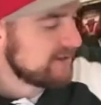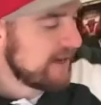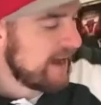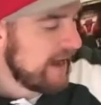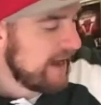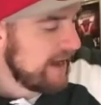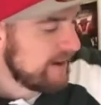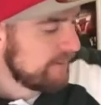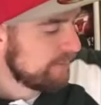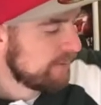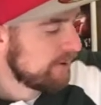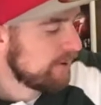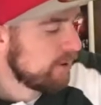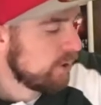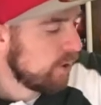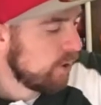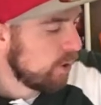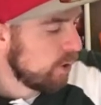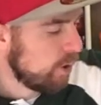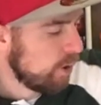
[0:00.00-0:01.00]
tape
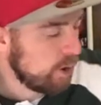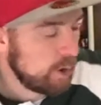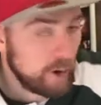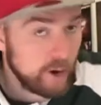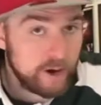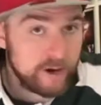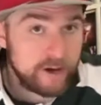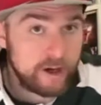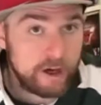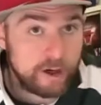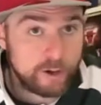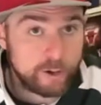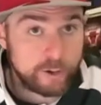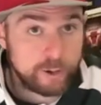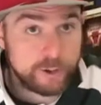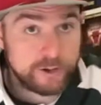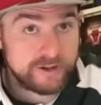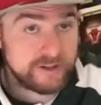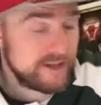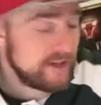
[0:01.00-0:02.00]
or a
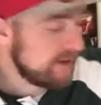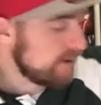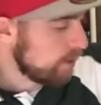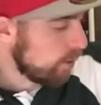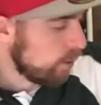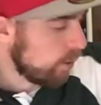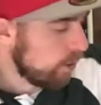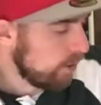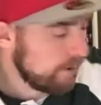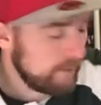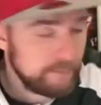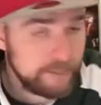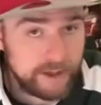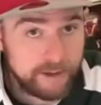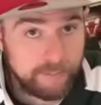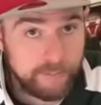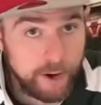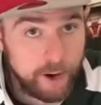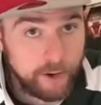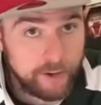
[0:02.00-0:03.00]
glue stick or a bit
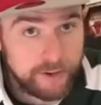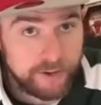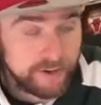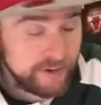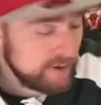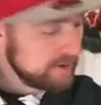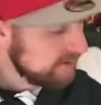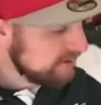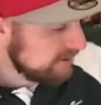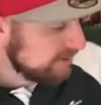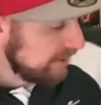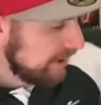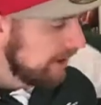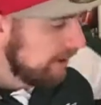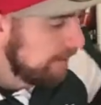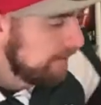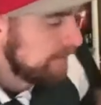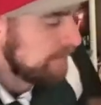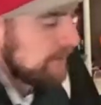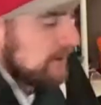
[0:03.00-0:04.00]
of both as
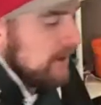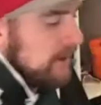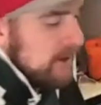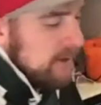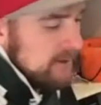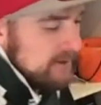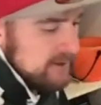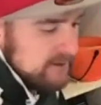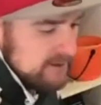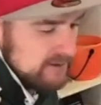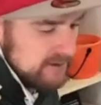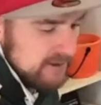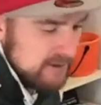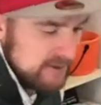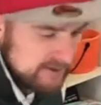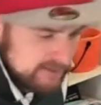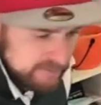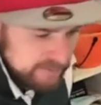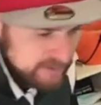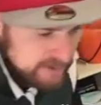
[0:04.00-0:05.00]
well to
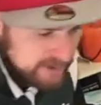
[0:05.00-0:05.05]
stick some